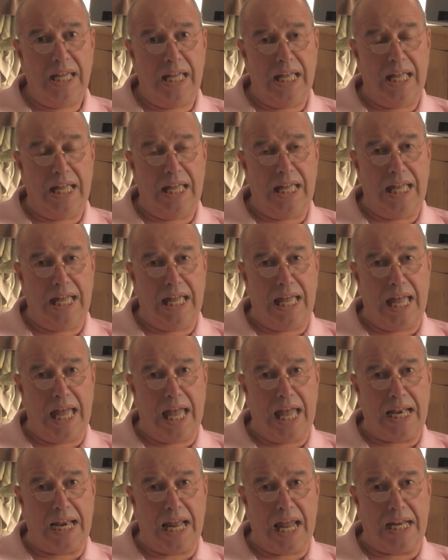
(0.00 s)

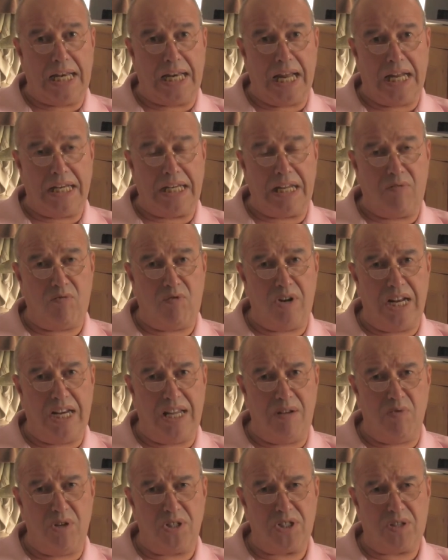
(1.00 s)
and it
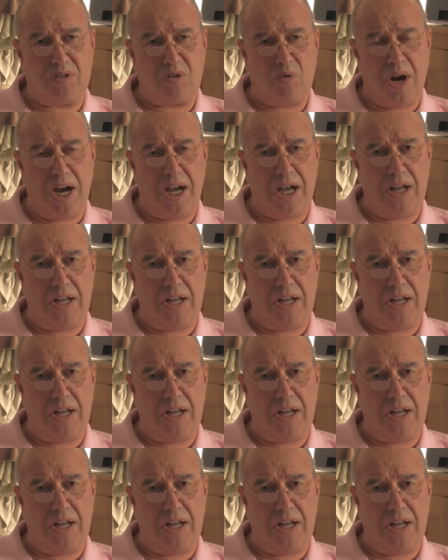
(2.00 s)
really was quite